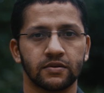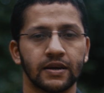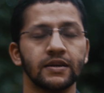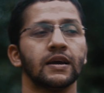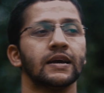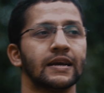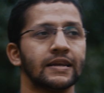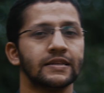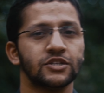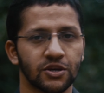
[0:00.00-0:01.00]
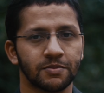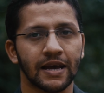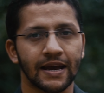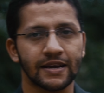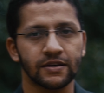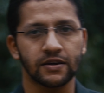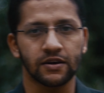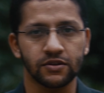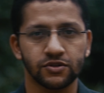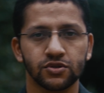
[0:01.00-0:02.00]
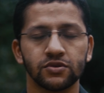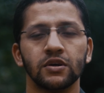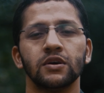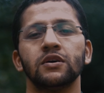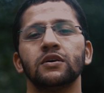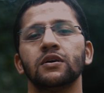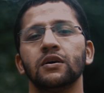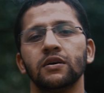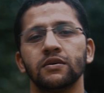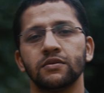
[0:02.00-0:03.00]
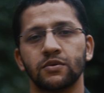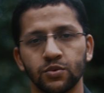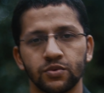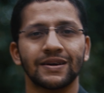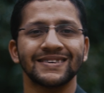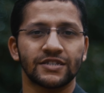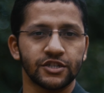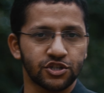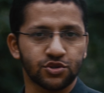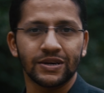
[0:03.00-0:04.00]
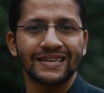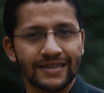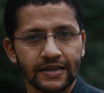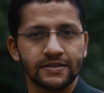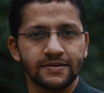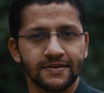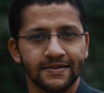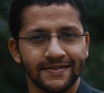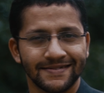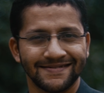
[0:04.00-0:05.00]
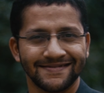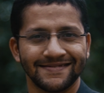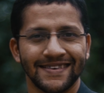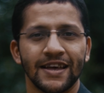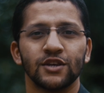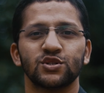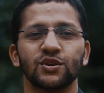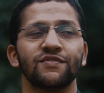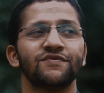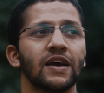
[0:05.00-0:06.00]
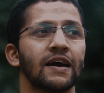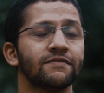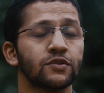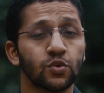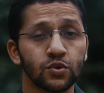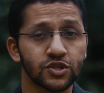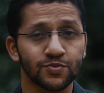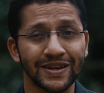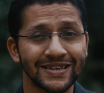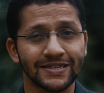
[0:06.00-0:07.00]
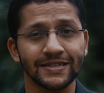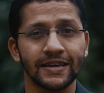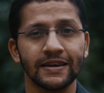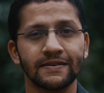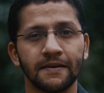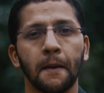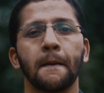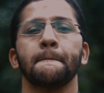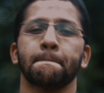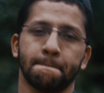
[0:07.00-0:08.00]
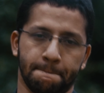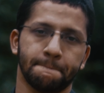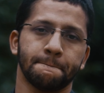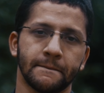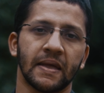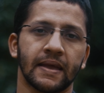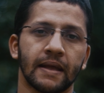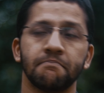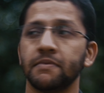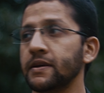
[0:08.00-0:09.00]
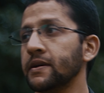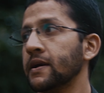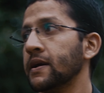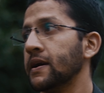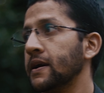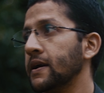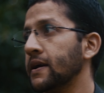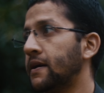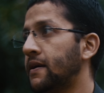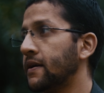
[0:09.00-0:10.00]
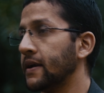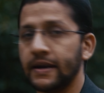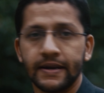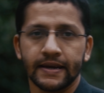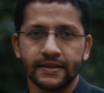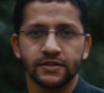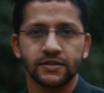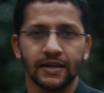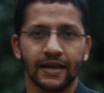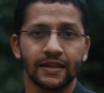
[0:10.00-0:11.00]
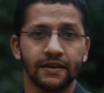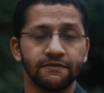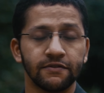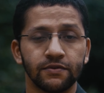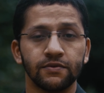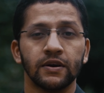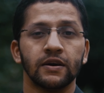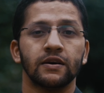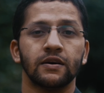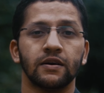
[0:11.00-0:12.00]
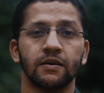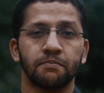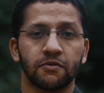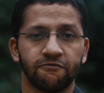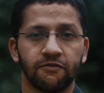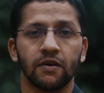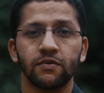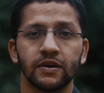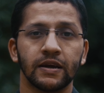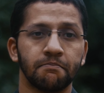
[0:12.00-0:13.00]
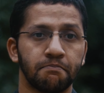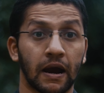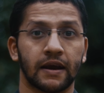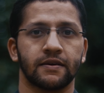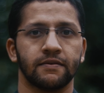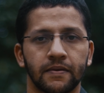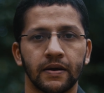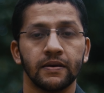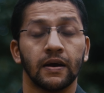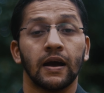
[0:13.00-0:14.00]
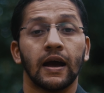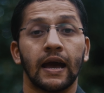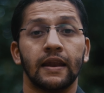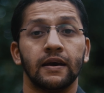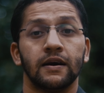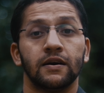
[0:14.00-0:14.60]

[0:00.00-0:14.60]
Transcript: right? In the Gemini also the Rudra is destroying things. So if you have nodes placed in here, they can be intense, they can give you a profound impact, right? And